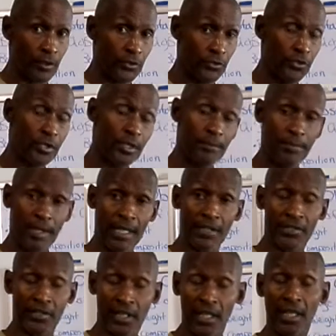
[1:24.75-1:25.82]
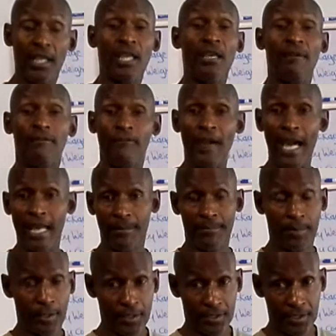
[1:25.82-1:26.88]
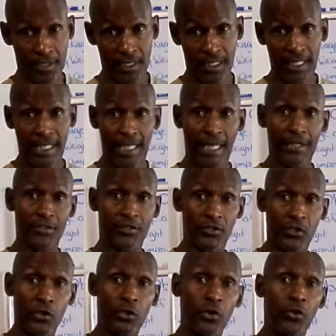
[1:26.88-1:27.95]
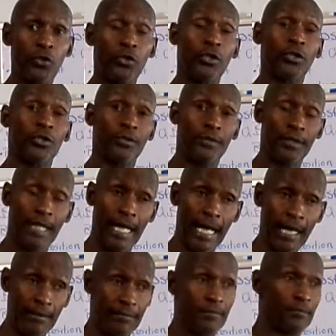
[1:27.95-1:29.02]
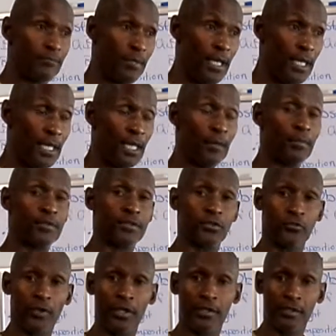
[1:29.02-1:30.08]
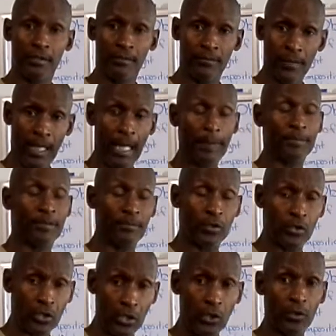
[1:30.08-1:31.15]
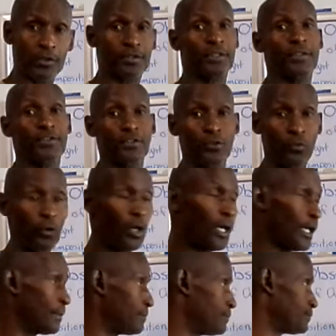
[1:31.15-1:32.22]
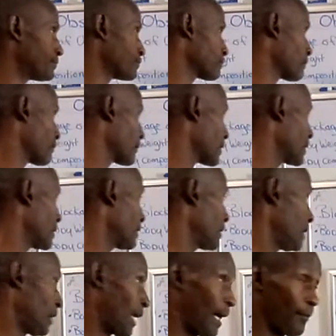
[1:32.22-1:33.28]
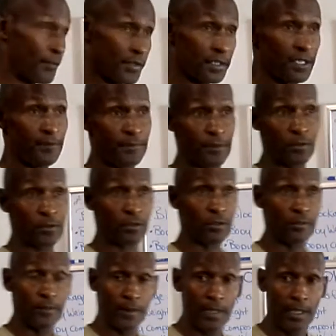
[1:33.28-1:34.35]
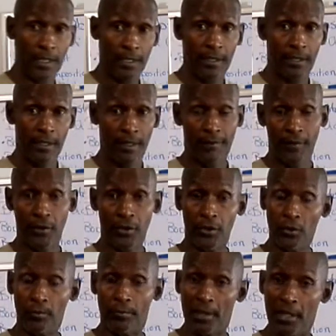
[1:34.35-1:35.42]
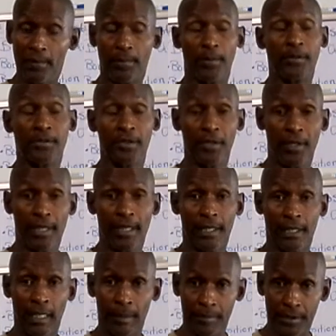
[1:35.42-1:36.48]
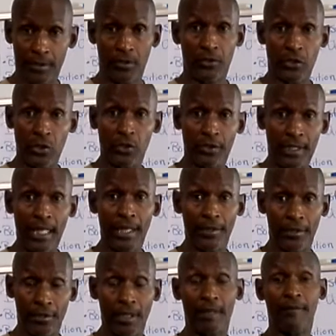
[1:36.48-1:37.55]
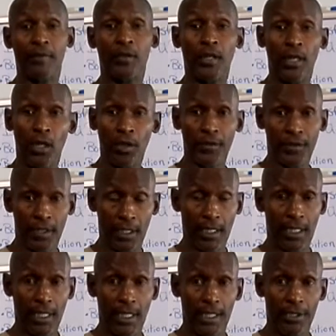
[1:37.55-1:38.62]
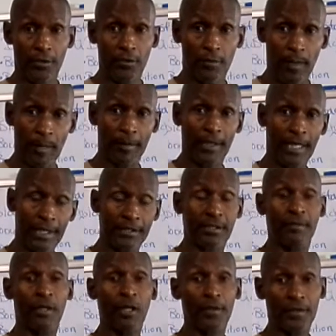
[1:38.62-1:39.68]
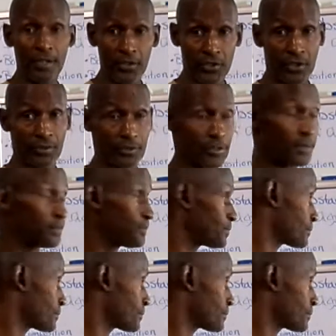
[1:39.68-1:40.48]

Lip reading: You could be a skinny, fat person and still not being able to reach some optimal goals that you want. Obviously, if you're a very obese person, you're not accomplishing those goals either. You're not very healthy. You've probably got some health issues.